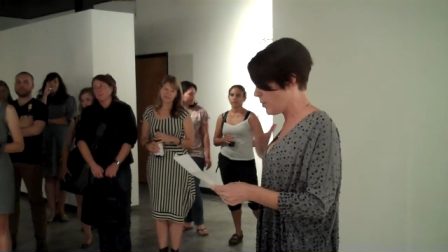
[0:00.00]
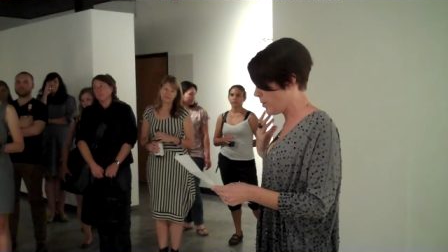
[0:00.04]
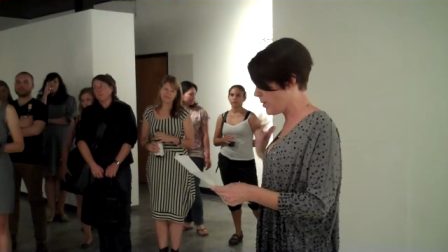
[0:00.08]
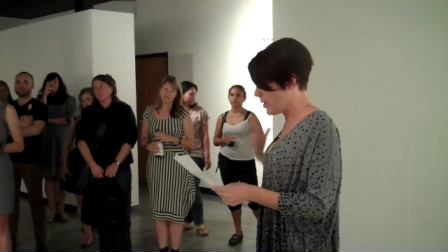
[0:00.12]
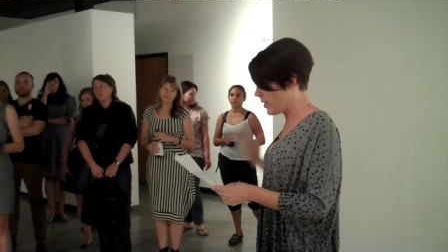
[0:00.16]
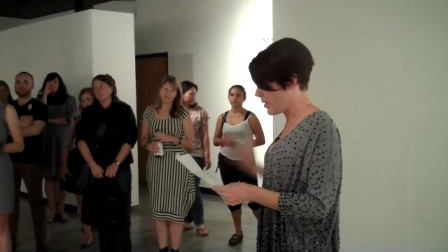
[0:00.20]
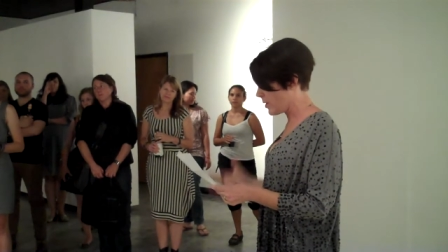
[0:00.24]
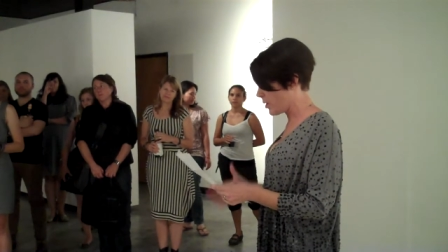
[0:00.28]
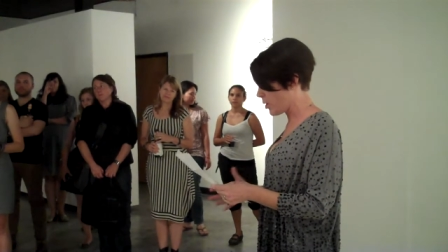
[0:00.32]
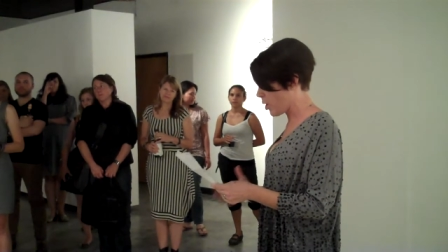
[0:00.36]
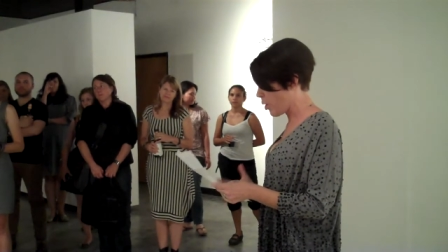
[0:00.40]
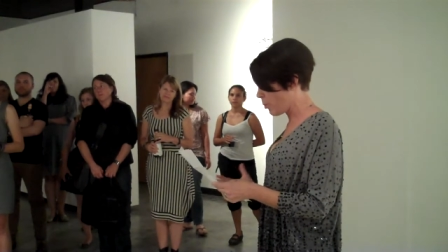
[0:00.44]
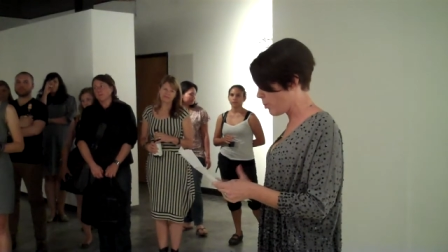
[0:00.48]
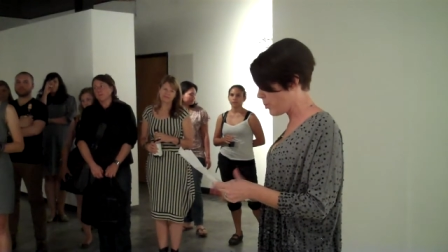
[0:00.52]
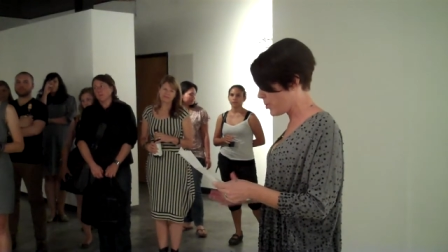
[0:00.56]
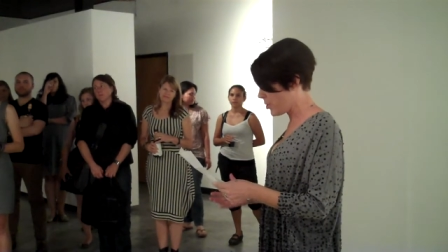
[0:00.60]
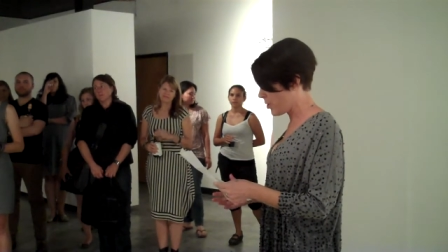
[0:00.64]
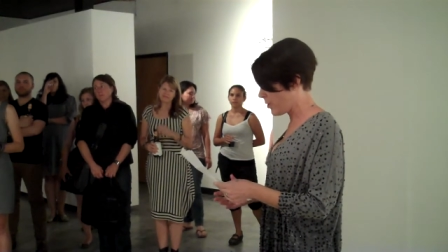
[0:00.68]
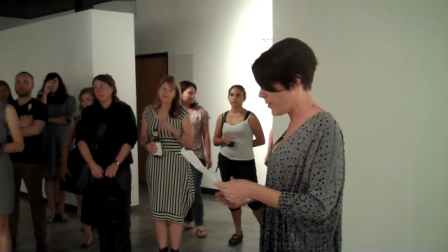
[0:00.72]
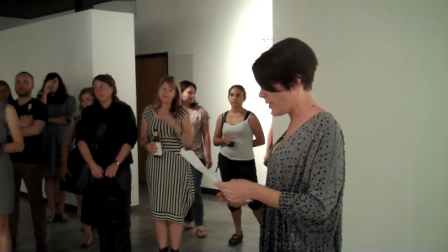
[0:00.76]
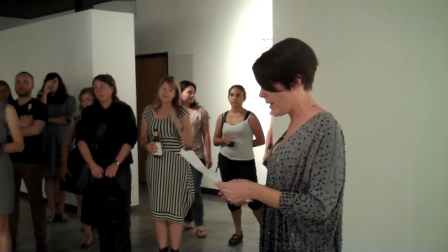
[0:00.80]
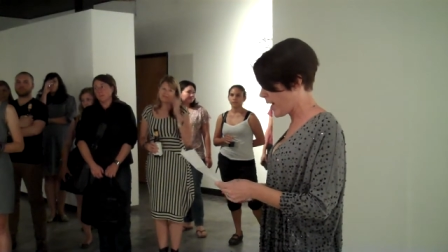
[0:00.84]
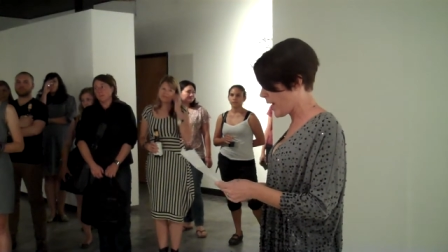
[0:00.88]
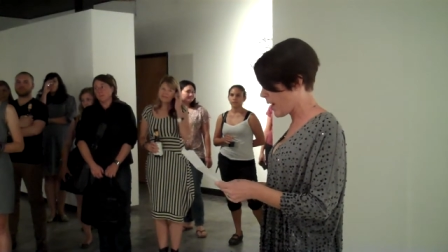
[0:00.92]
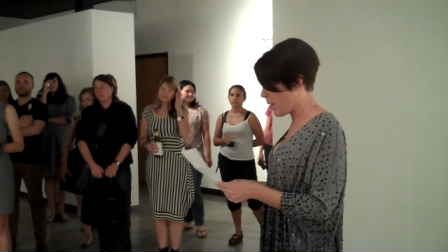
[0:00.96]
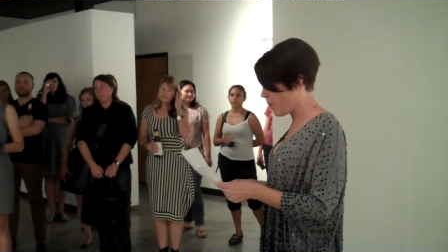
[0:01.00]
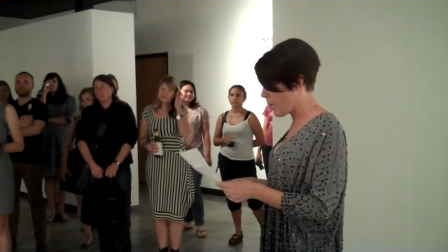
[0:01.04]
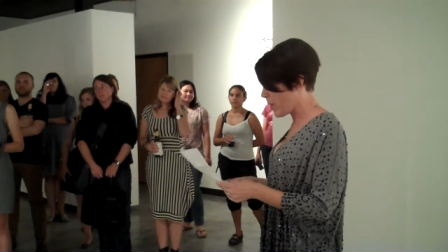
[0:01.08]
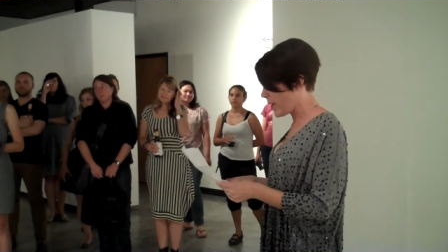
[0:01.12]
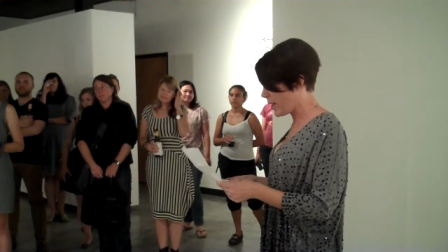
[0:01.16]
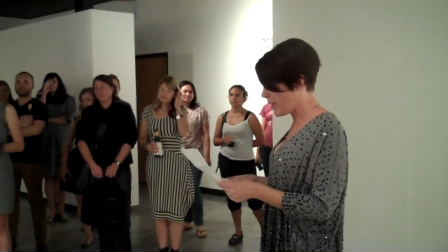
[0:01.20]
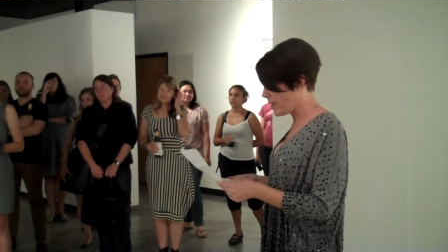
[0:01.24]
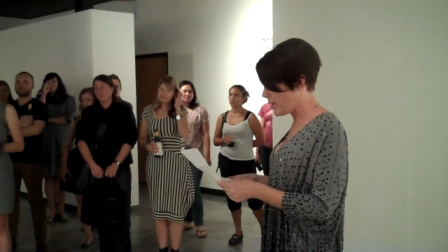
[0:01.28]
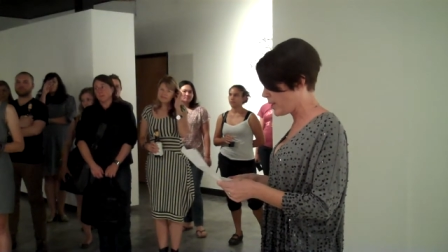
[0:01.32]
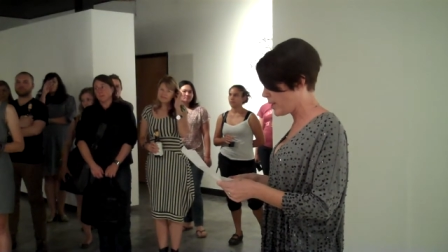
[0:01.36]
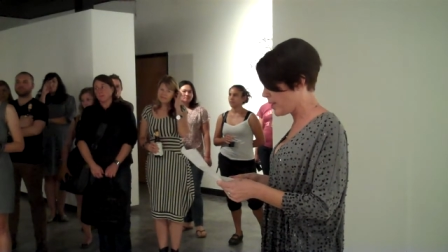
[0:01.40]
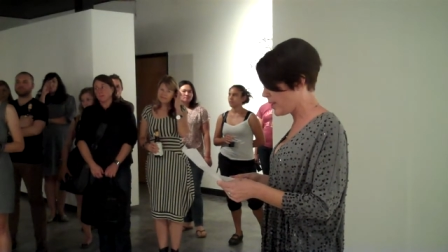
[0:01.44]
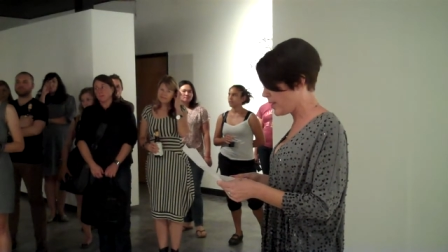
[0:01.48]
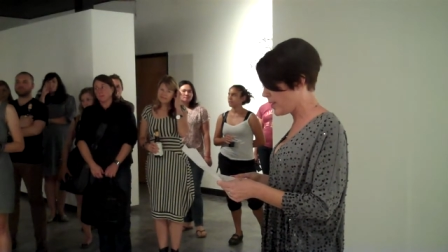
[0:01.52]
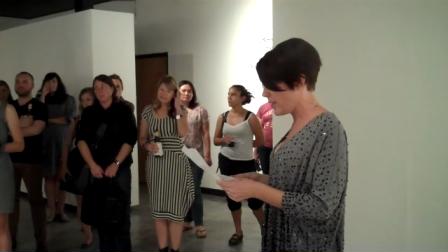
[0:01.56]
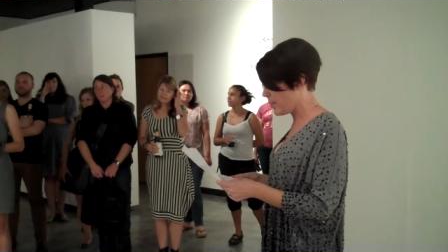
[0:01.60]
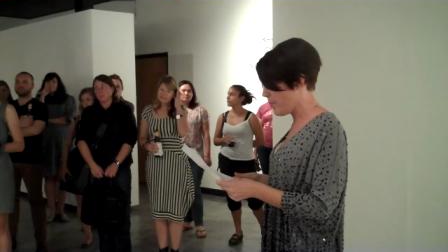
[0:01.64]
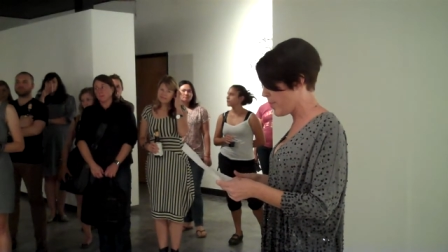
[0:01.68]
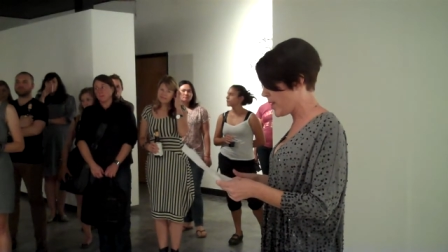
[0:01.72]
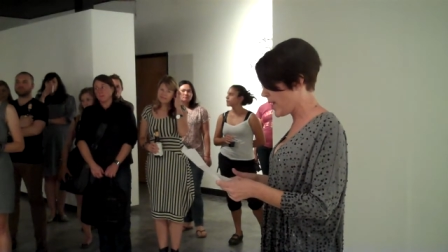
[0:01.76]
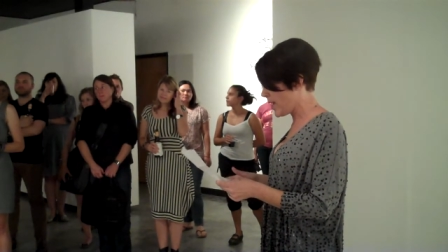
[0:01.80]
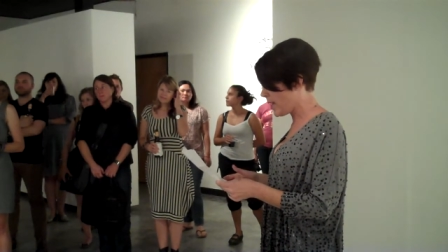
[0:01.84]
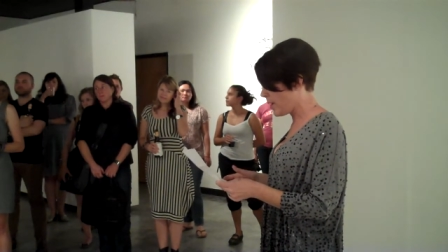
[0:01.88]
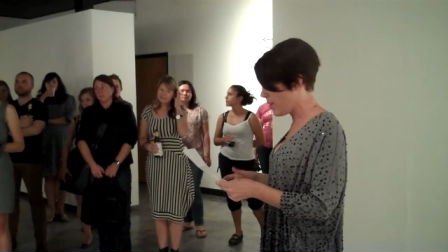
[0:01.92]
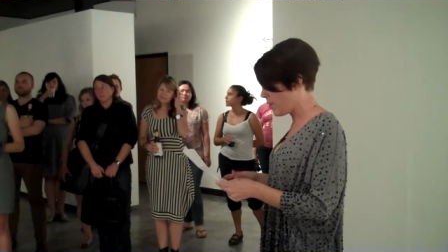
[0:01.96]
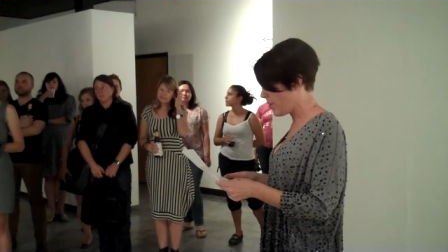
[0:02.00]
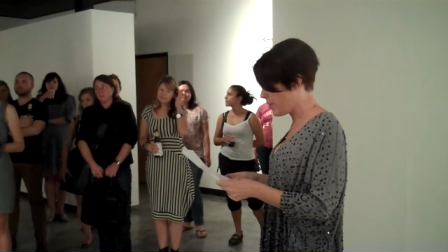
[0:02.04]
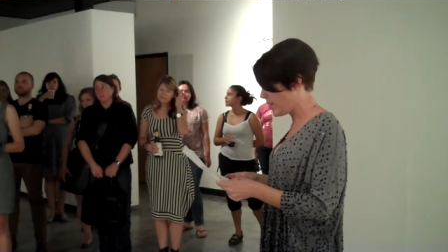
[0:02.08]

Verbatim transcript: the sculpture that I wanted it to be,